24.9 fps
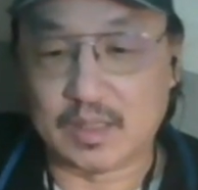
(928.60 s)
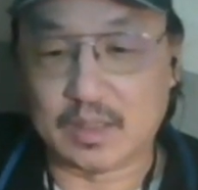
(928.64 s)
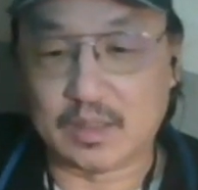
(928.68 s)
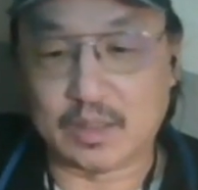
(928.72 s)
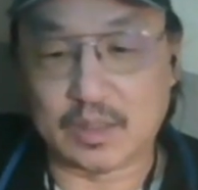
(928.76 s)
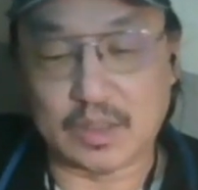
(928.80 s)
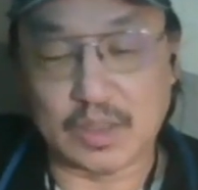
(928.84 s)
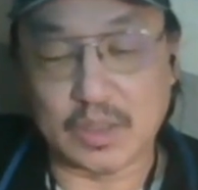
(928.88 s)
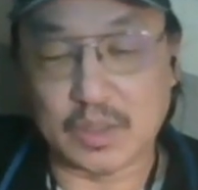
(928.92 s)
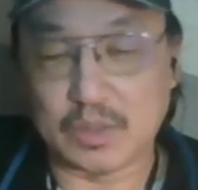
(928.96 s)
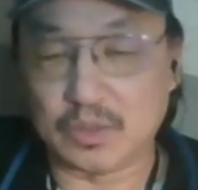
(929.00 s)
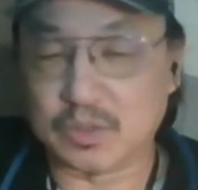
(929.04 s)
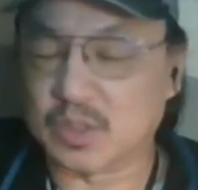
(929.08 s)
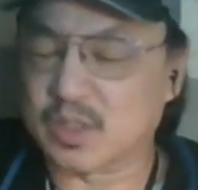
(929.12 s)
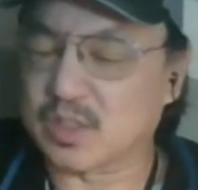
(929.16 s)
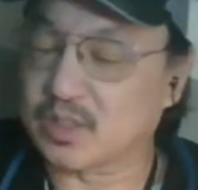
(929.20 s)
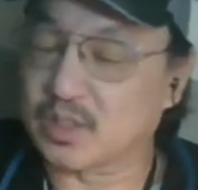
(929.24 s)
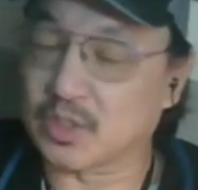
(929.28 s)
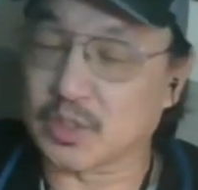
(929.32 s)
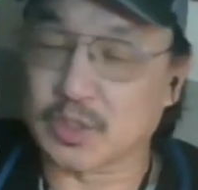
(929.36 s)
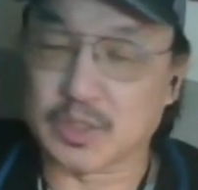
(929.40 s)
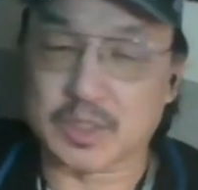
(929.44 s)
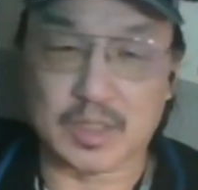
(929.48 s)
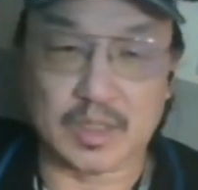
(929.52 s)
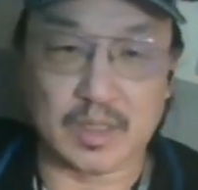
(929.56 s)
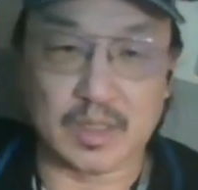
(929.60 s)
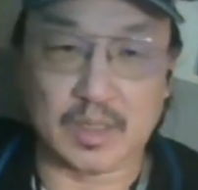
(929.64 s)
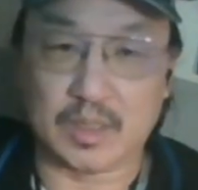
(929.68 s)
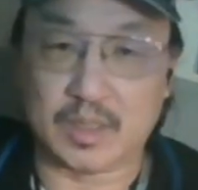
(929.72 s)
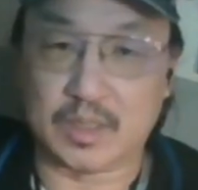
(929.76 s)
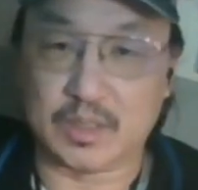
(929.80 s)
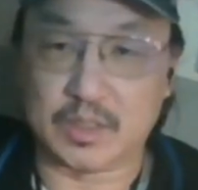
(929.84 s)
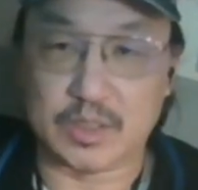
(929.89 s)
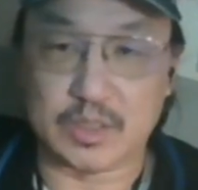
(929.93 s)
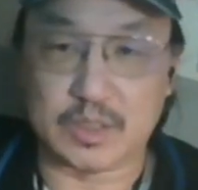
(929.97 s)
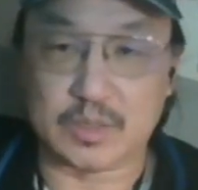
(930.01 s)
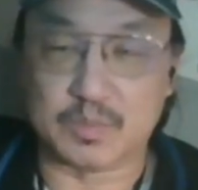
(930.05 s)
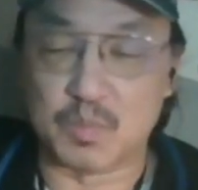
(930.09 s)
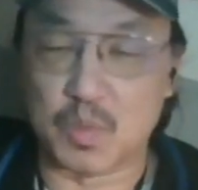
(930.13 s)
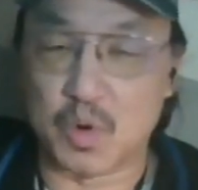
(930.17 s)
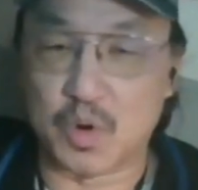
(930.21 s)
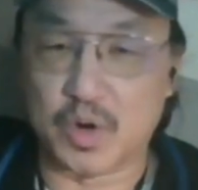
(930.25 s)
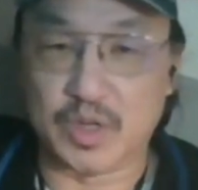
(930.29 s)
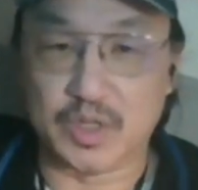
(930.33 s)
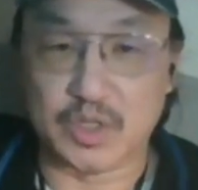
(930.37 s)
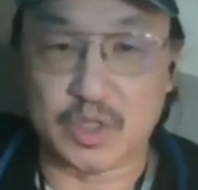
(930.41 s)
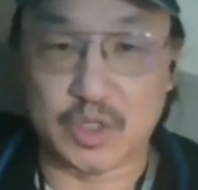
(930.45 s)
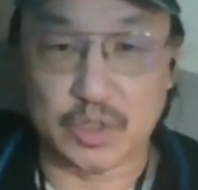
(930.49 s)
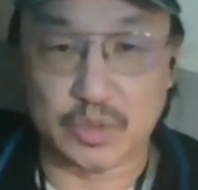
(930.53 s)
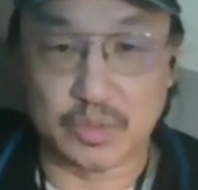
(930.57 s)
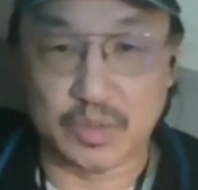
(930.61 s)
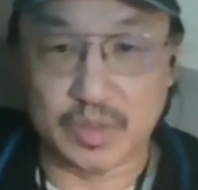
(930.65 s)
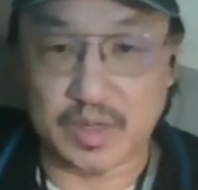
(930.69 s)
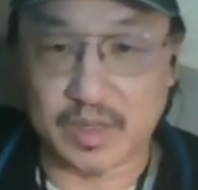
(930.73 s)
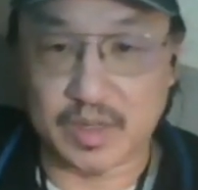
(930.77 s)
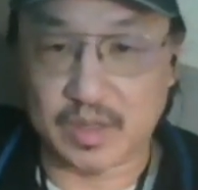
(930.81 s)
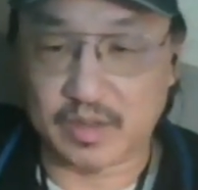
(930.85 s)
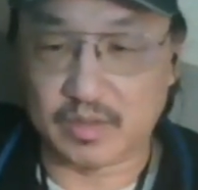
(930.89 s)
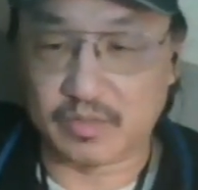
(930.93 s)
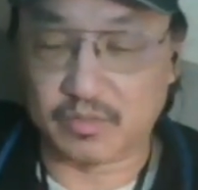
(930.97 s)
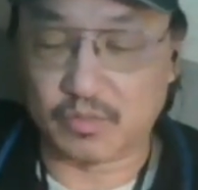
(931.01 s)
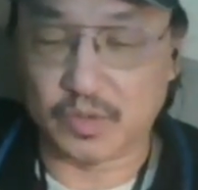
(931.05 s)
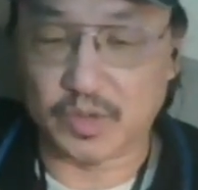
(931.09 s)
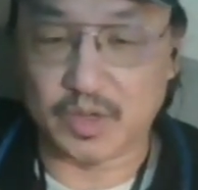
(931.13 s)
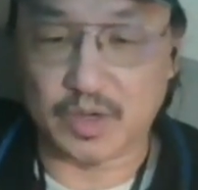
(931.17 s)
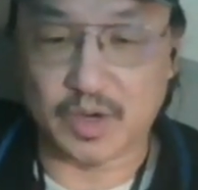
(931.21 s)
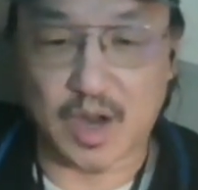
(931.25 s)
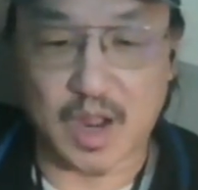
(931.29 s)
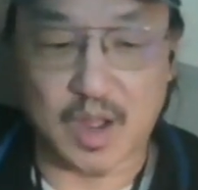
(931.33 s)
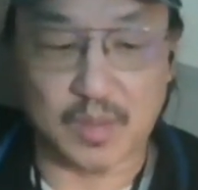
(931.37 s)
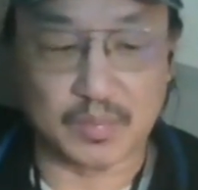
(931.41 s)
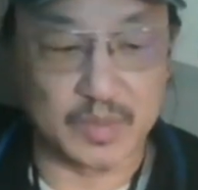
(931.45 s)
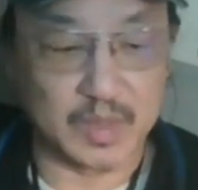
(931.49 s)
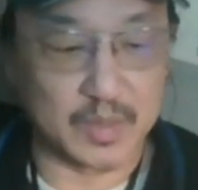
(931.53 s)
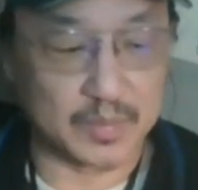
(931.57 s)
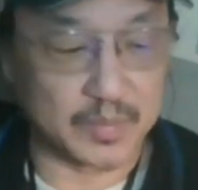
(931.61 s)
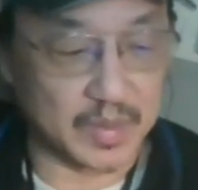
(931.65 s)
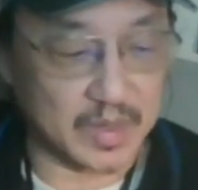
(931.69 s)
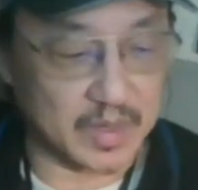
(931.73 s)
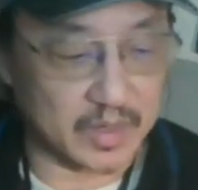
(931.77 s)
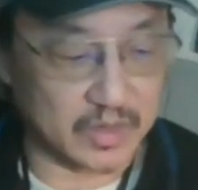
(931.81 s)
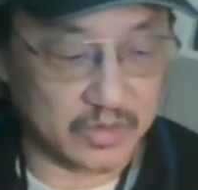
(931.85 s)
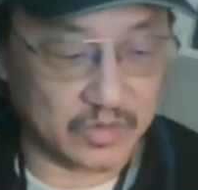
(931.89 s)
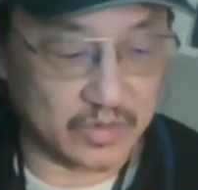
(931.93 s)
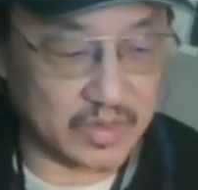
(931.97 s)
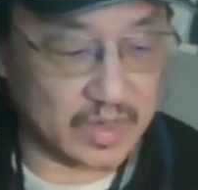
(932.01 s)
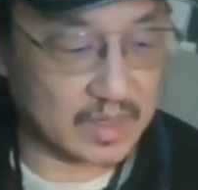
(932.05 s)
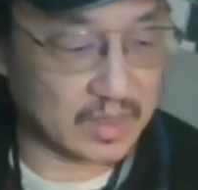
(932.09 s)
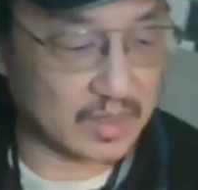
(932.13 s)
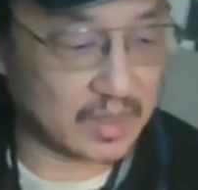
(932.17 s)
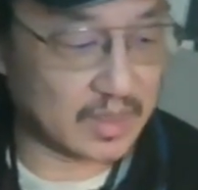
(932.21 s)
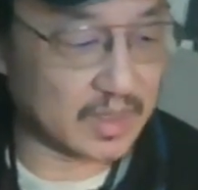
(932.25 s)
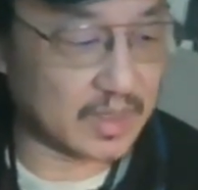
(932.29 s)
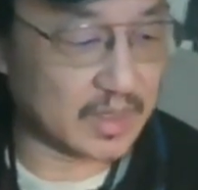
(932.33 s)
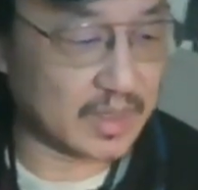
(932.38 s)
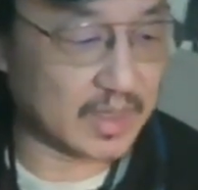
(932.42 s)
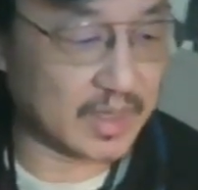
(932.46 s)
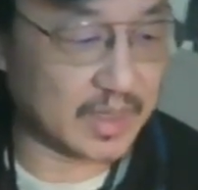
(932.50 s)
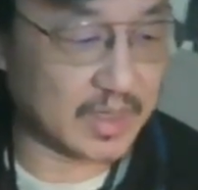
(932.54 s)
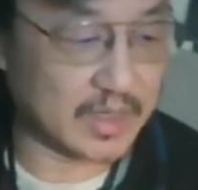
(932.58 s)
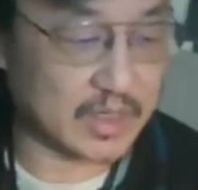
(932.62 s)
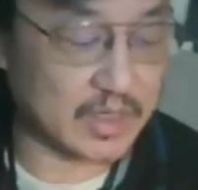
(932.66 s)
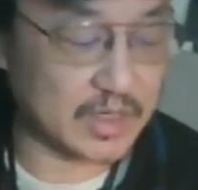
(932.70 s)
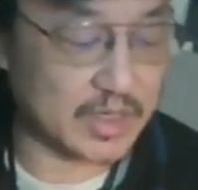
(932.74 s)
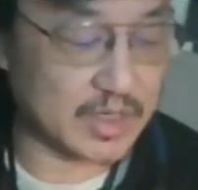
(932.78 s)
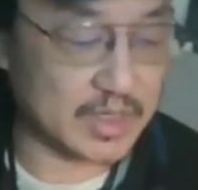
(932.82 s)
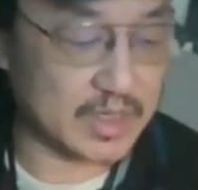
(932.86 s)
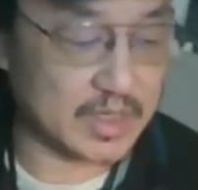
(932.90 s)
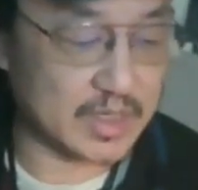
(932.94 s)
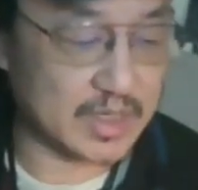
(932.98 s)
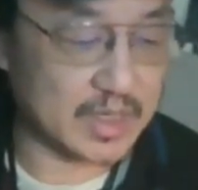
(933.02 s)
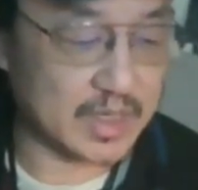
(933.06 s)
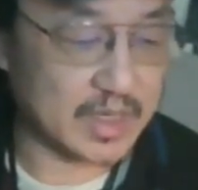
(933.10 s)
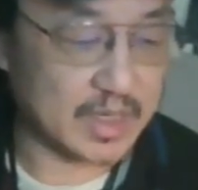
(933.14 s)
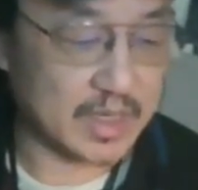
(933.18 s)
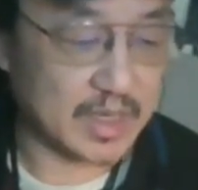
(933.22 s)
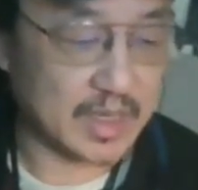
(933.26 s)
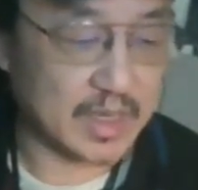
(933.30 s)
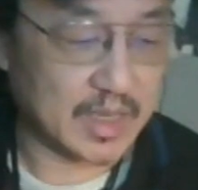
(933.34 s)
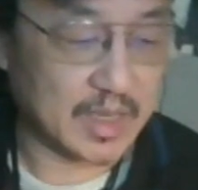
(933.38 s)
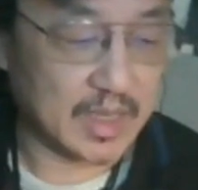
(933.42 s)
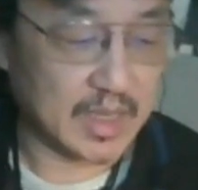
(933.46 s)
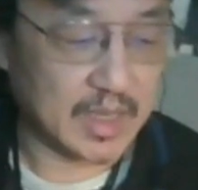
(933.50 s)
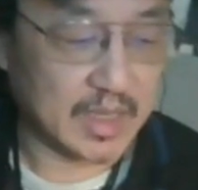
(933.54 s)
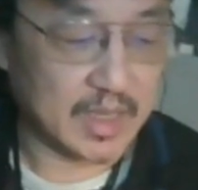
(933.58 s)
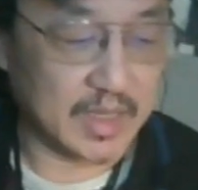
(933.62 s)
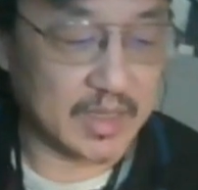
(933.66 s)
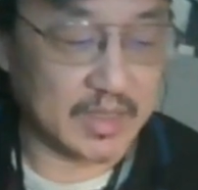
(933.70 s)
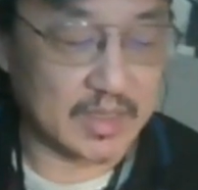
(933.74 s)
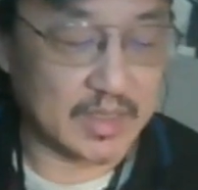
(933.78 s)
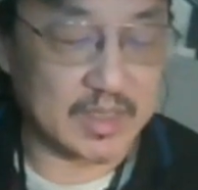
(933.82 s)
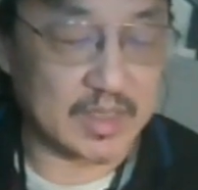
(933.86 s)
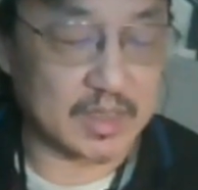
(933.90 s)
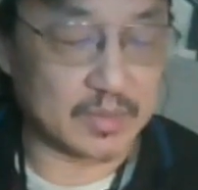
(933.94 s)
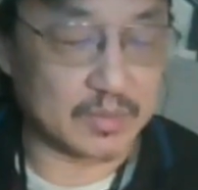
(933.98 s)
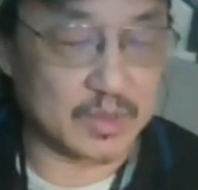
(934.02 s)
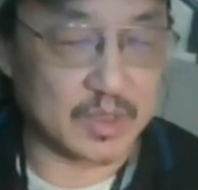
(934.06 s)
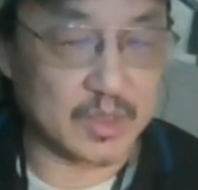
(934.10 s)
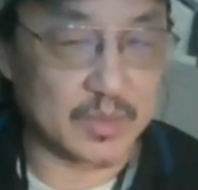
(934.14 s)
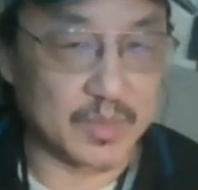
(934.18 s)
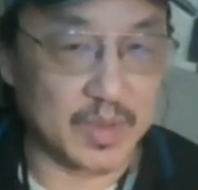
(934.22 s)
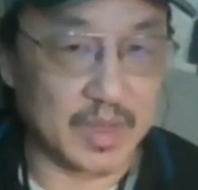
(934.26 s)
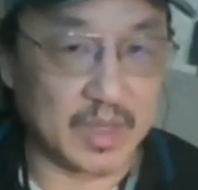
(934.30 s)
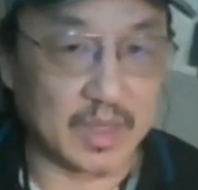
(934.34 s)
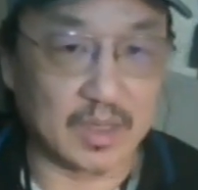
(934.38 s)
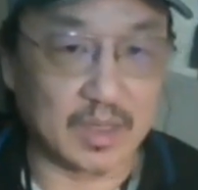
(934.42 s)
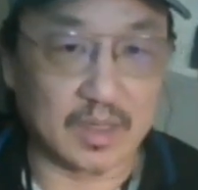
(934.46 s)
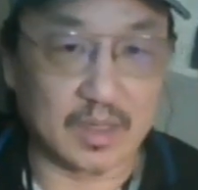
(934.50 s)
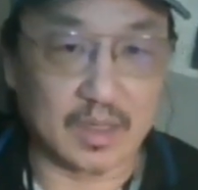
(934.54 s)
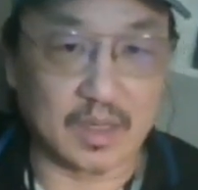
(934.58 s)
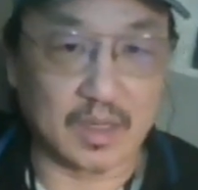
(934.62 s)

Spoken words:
Those are just, they're just more intuitive when you're hopped up on adrenaline. It seems to make